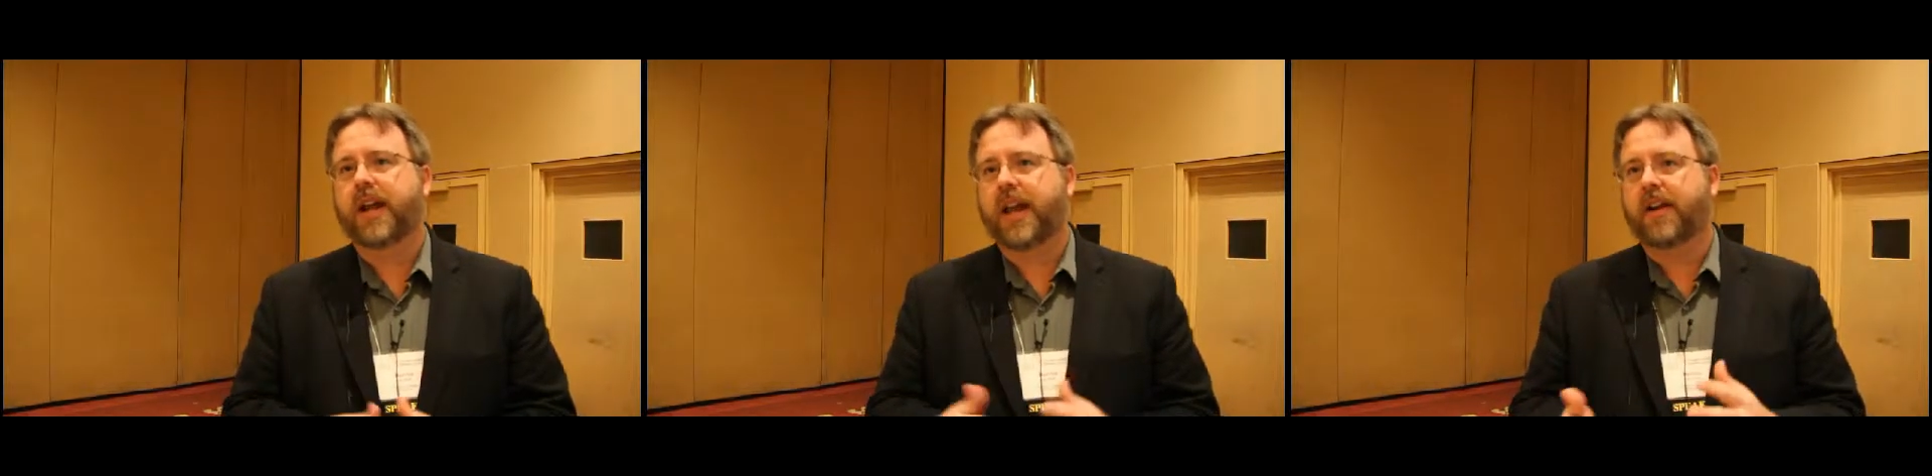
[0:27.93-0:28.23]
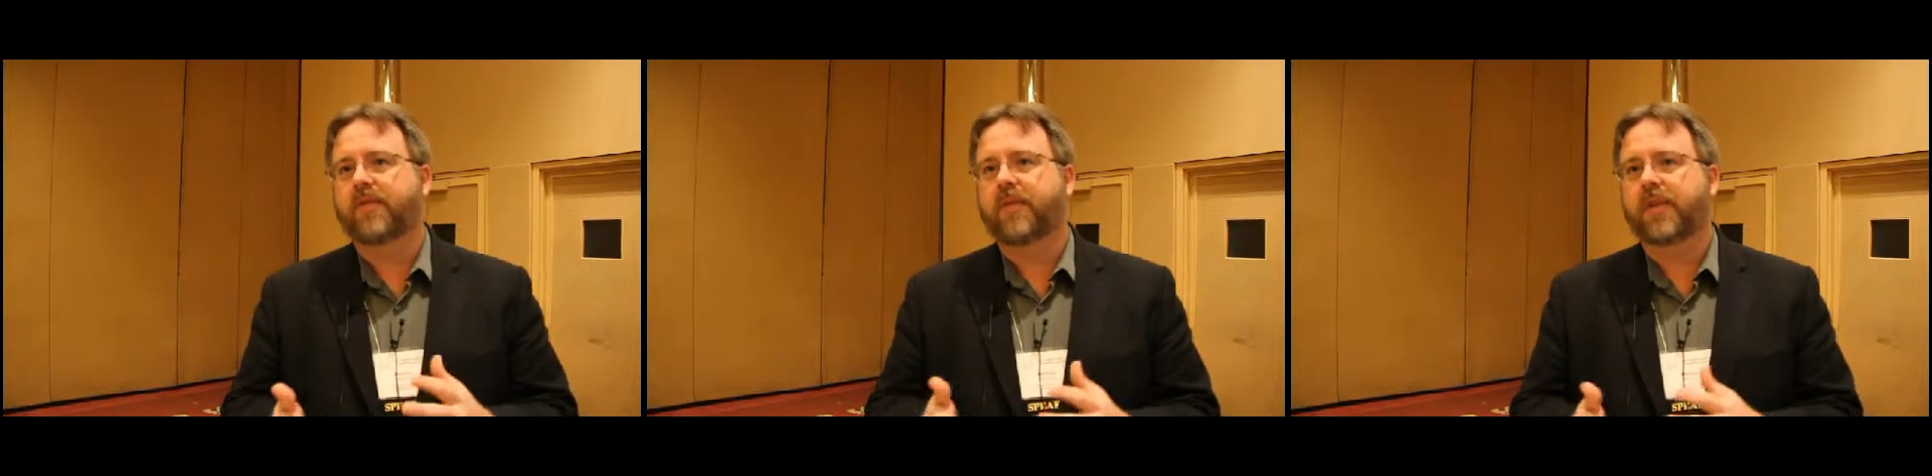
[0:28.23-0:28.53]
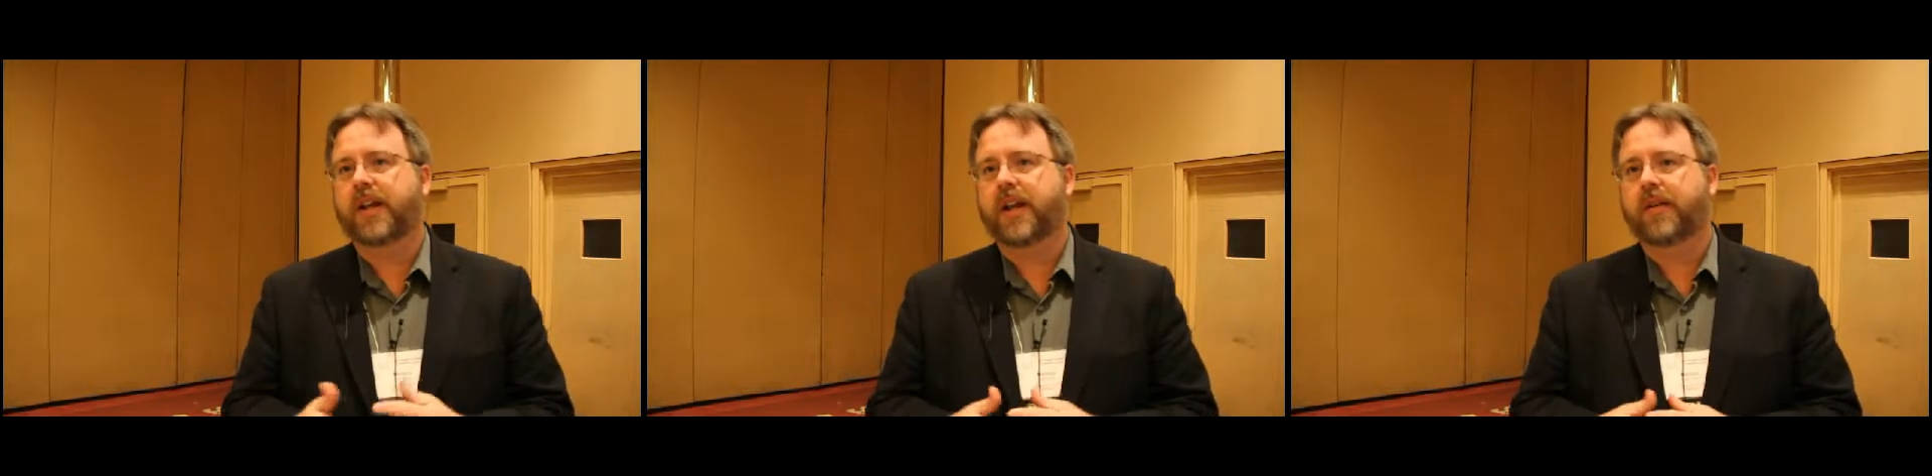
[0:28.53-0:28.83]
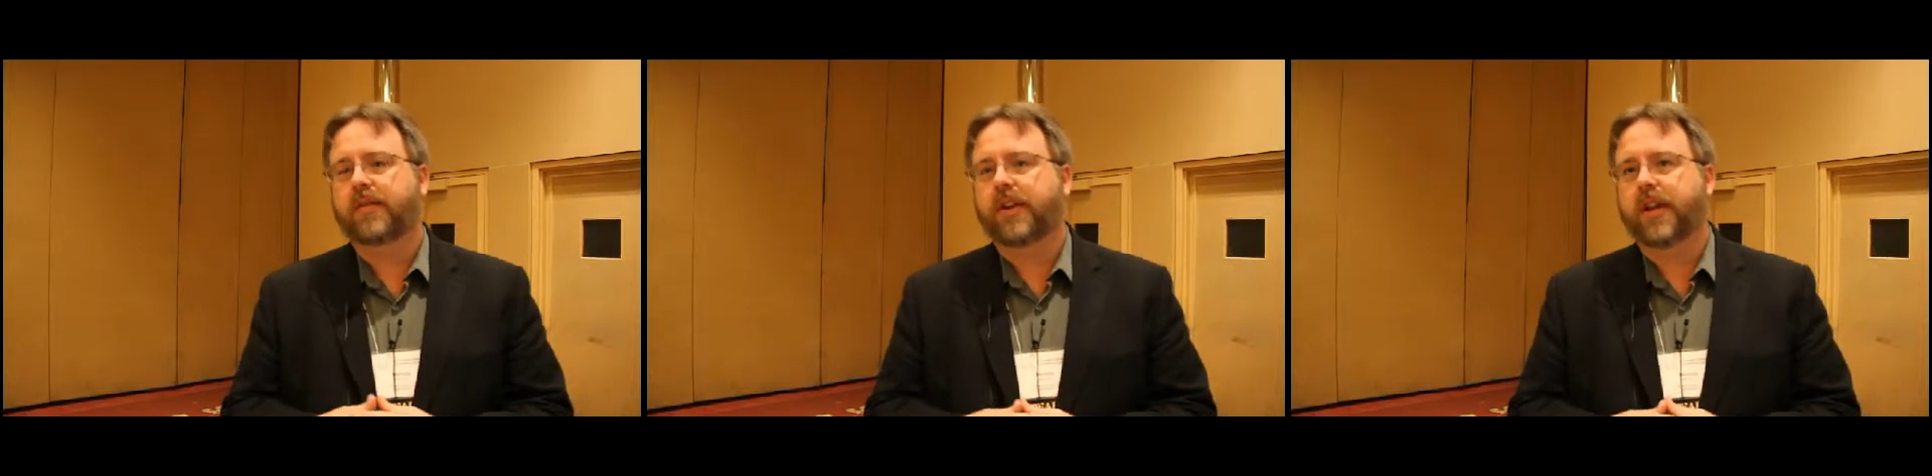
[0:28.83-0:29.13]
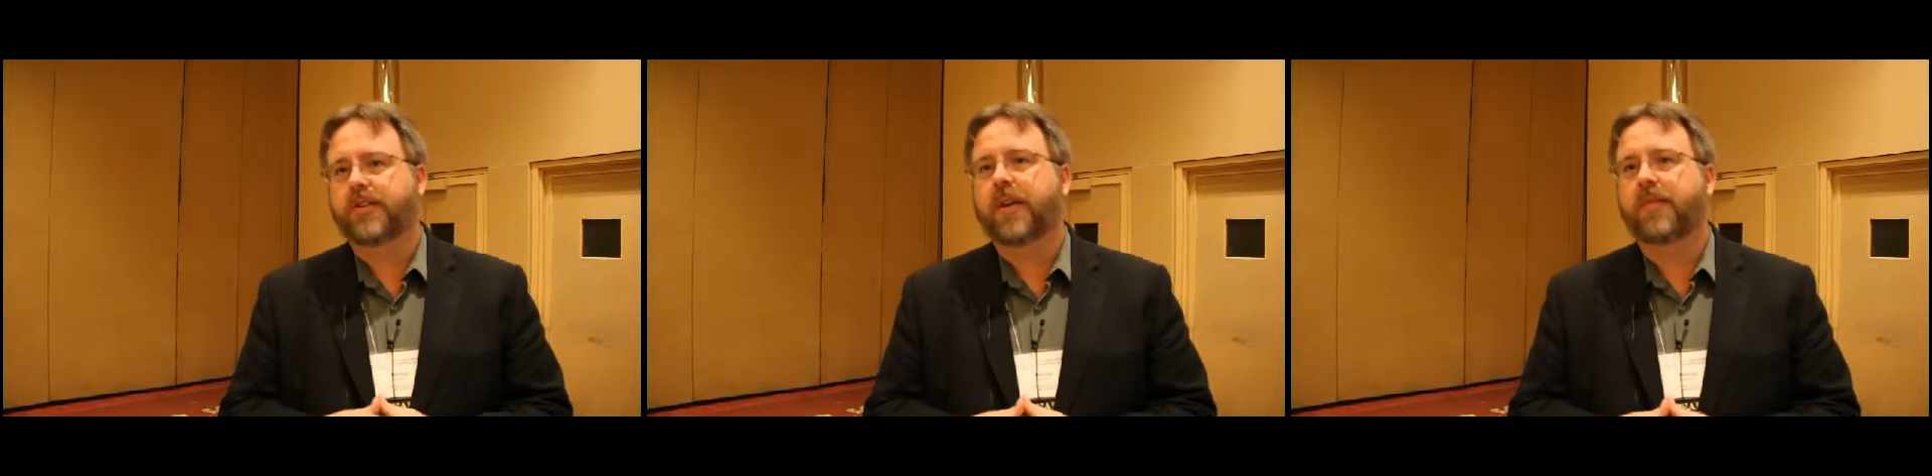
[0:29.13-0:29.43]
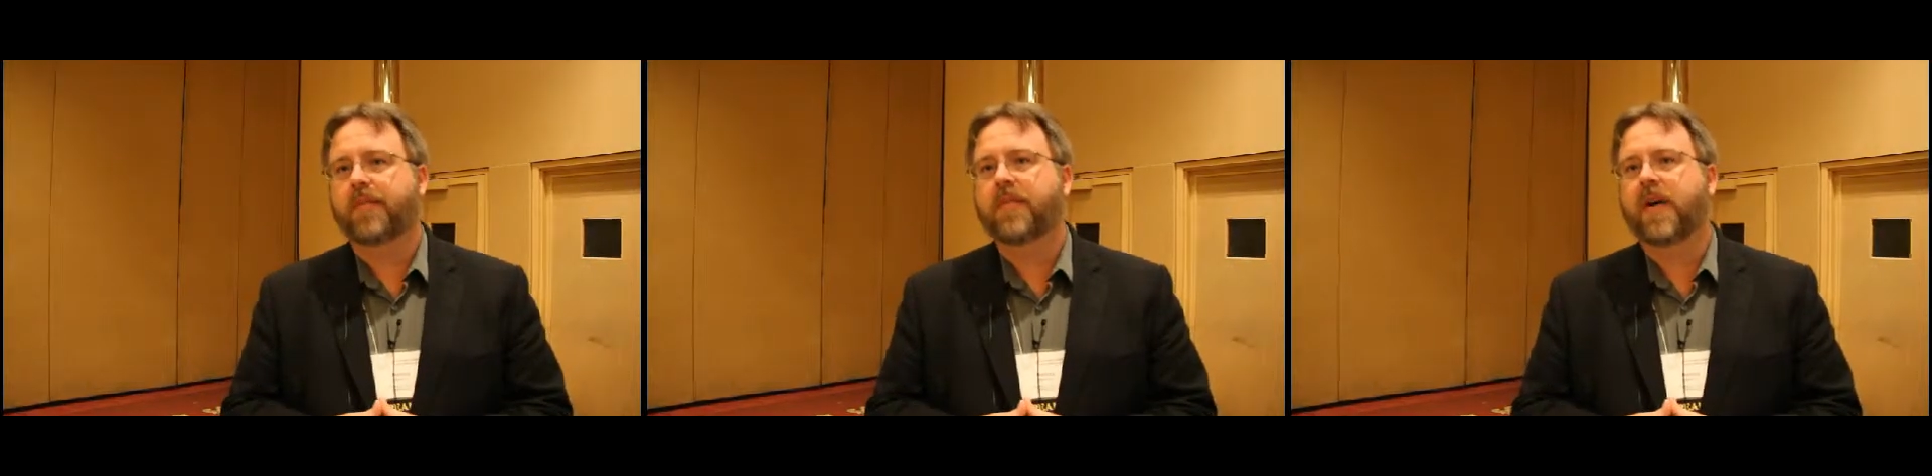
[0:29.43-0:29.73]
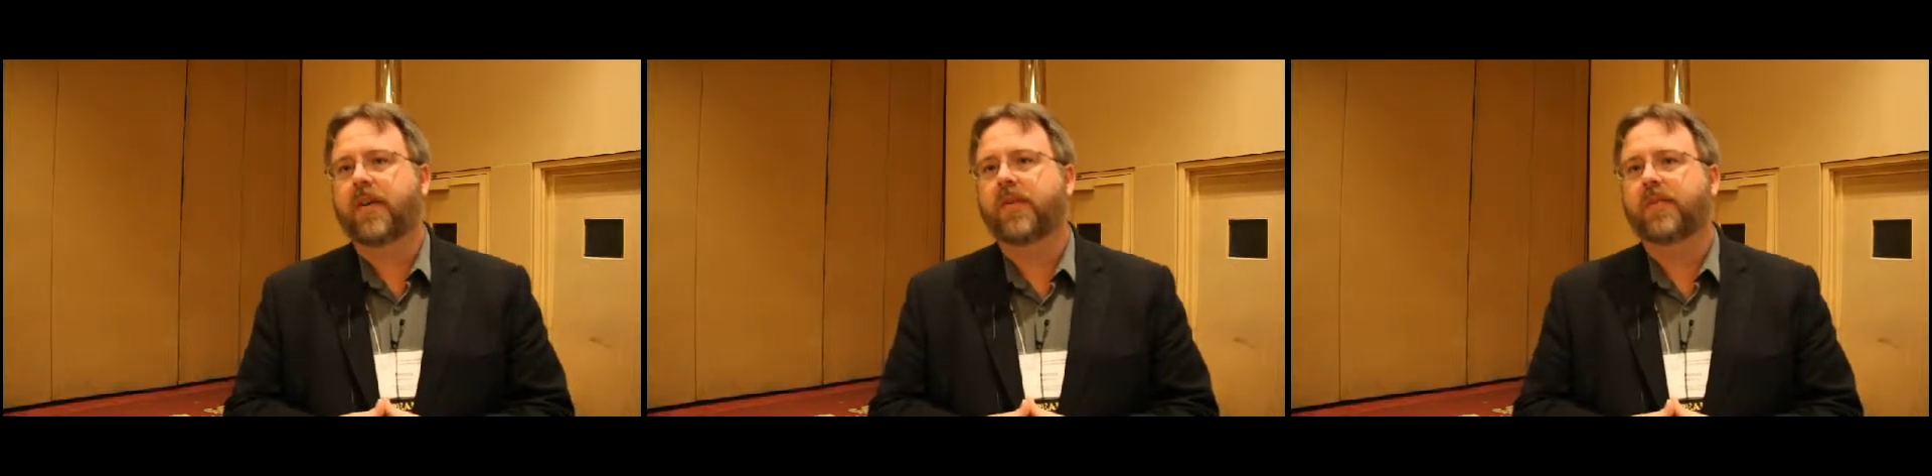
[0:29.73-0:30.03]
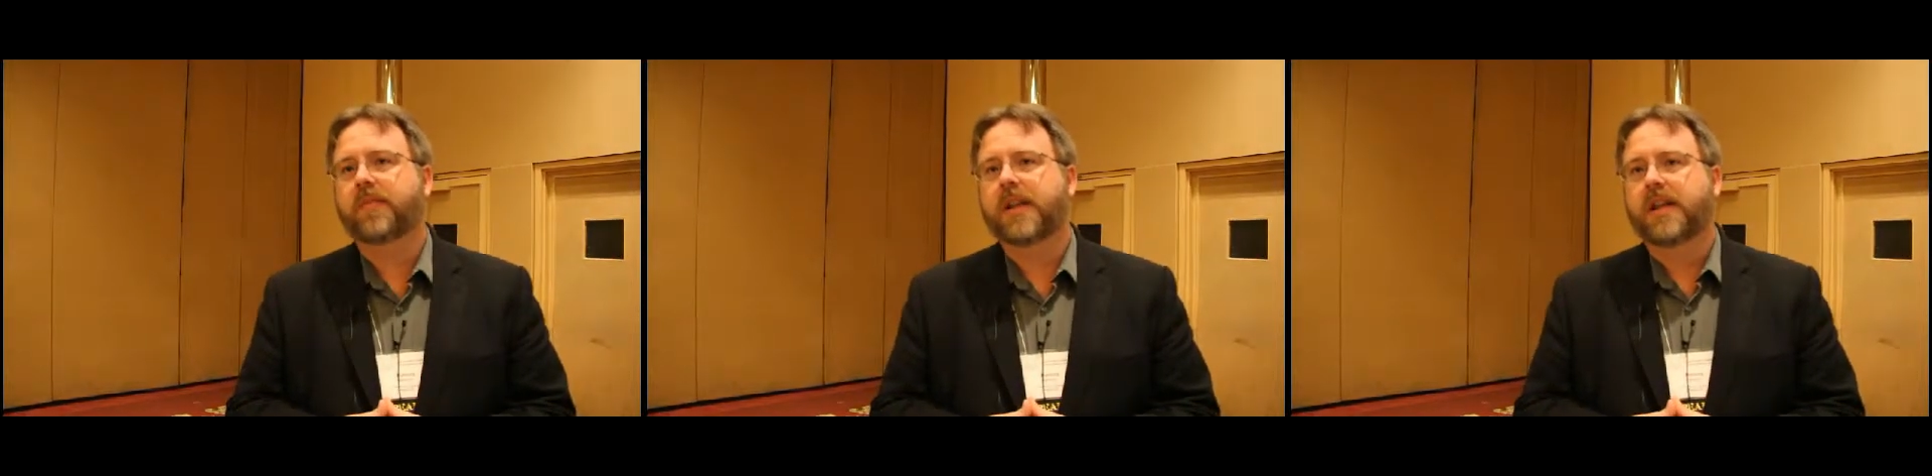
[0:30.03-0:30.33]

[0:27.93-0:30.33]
ahead of them and get a jump up above them.